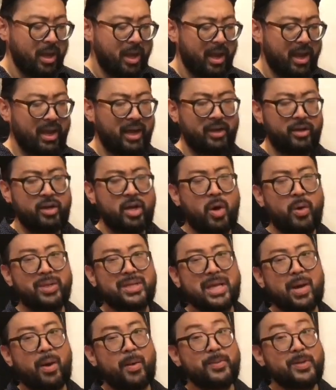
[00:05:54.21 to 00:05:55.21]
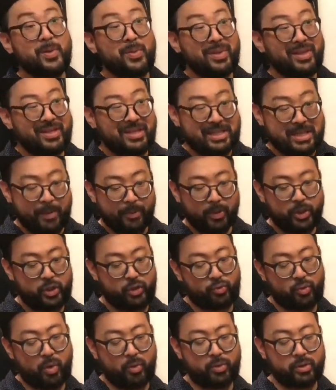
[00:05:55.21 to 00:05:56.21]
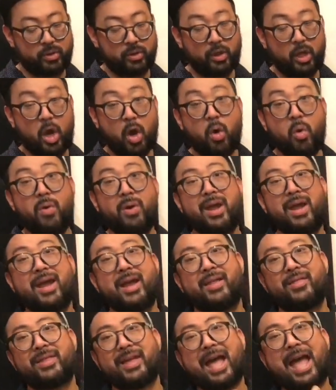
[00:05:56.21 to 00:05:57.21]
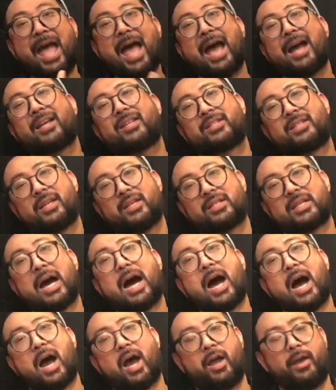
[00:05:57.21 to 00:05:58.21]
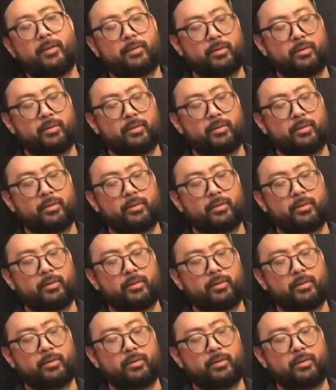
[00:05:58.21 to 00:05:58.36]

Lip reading: And notice how I'm doing the double strokes low and the accent high.